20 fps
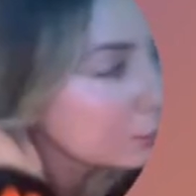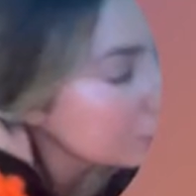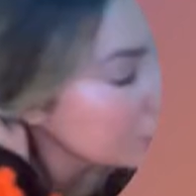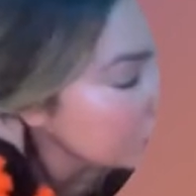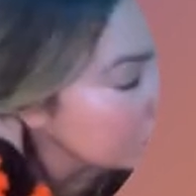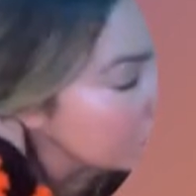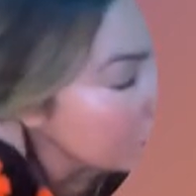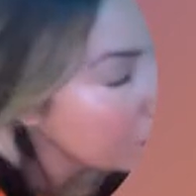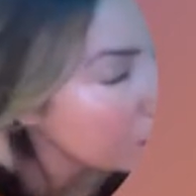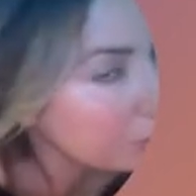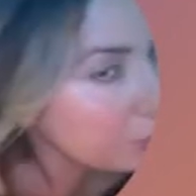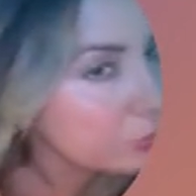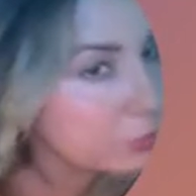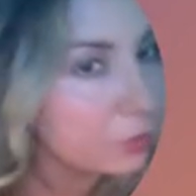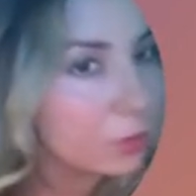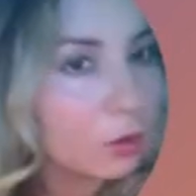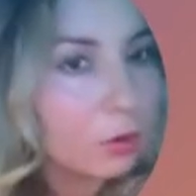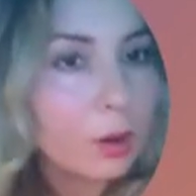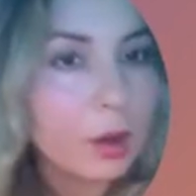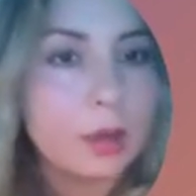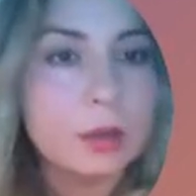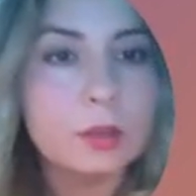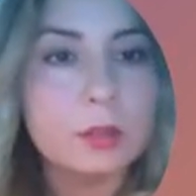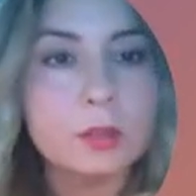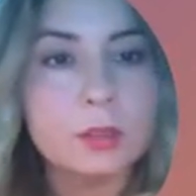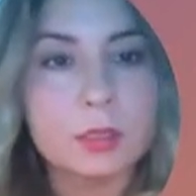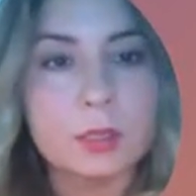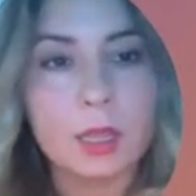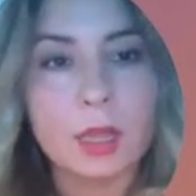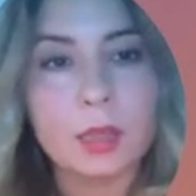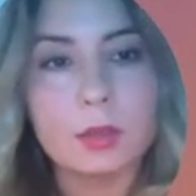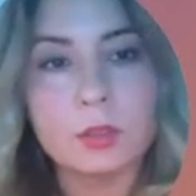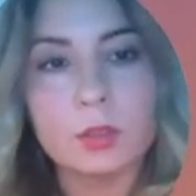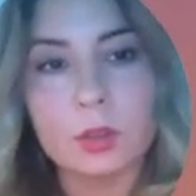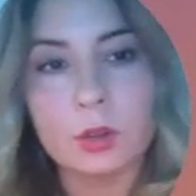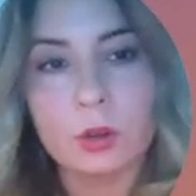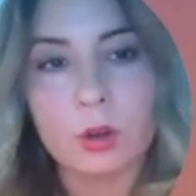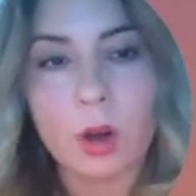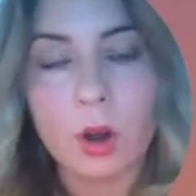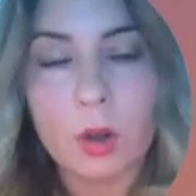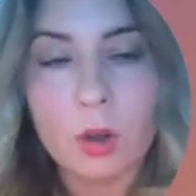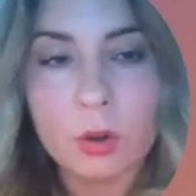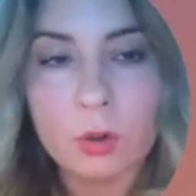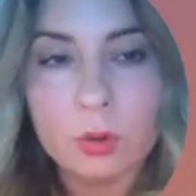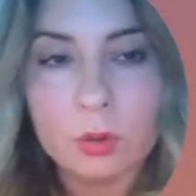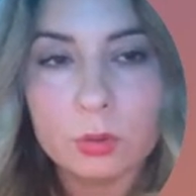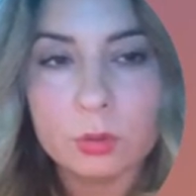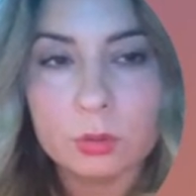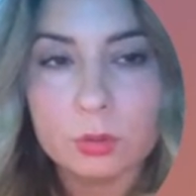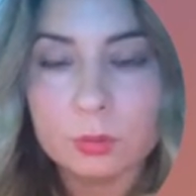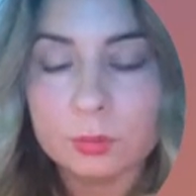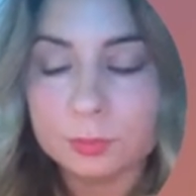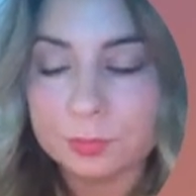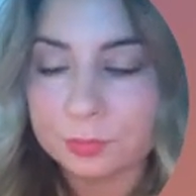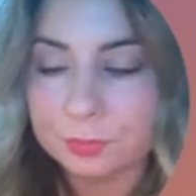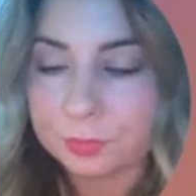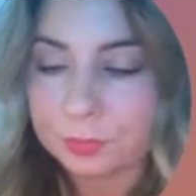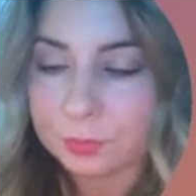then also understand your own